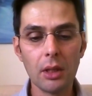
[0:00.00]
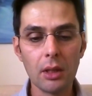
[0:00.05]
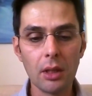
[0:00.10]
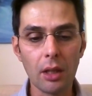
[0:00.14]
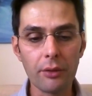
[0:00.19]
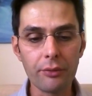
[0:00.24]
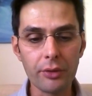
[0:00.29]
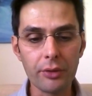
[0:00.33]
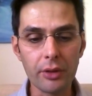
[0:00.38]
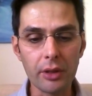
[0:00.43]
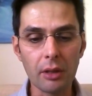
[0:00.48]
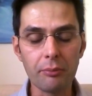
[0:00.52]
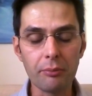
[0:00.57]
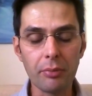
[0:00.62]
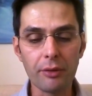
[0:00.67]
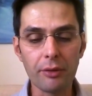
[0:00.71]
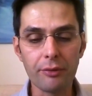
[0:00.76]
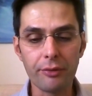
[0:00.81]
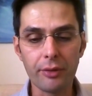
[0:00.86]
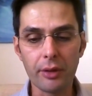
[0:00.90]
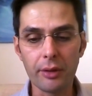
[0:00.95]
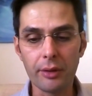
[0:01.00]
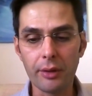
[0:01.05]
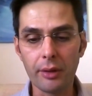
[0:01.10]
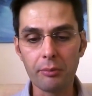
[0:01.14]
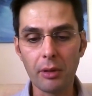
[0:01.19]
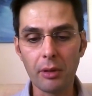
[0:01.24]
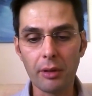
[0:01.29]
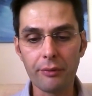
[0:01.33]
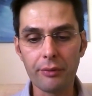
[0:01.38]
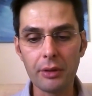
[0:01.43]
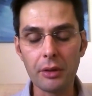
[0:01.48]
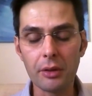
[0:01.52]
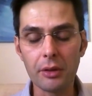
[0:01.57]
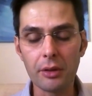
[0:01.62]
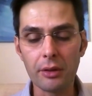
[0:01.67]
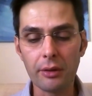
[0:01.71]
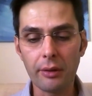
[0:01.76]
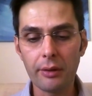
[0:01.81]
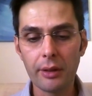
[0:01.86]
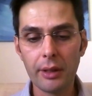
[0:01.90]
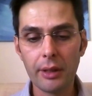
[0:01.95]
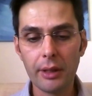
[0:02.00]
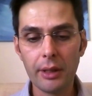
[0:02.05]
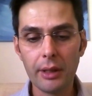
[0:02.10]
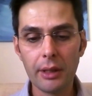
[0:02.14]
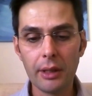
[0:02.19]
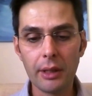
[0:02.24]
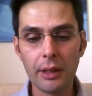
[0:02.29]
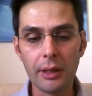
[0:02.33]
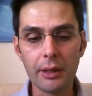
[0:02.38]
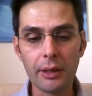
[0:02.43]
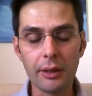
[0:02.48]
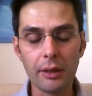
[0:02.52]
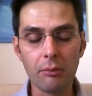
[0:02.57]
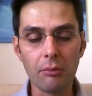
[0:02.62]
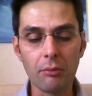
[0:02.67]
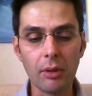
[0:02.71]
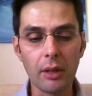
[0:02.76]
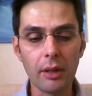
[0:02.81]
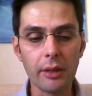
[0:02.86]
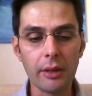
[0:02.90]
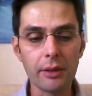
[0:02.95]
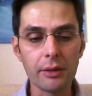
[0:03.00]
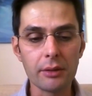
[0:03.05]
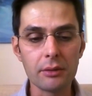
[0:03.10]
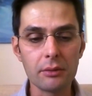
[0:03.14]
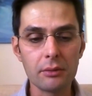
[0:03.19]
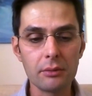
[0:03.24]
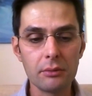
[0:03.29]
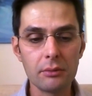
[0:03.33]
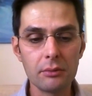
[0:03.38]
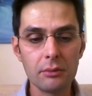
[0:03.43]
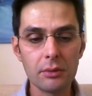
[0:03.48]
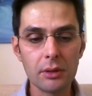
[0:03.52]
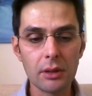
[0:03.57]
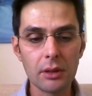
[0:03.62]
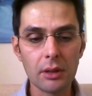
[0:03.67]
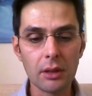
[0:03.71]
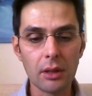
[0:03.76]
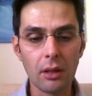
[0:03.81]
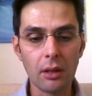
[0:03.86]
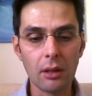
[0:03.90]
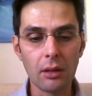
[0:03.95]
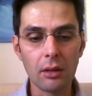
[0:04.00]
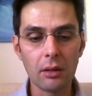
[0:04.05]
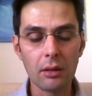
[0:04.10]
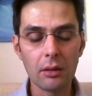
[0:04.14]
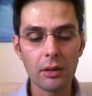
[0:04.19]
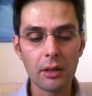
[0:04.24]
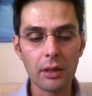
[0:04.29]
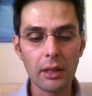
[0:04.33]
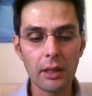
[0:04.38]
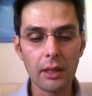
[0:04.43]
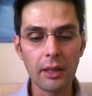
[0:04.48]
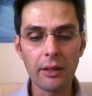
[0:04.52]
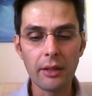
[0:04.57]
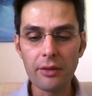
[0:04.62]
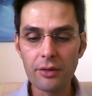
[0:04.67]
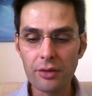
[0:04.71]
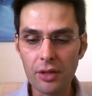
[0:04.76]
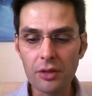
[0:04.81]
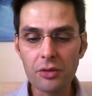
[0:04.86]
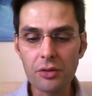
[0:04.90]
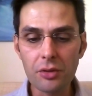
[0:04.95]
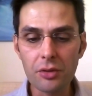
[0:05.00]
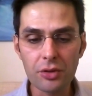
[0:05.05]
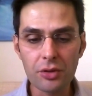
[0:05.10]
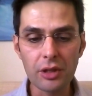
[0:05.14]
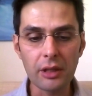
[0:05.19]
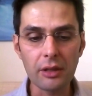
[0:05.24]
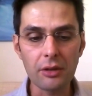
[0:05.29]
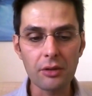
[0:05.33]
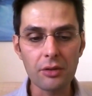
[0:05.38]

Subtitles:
hovering above the earth, and it is interesting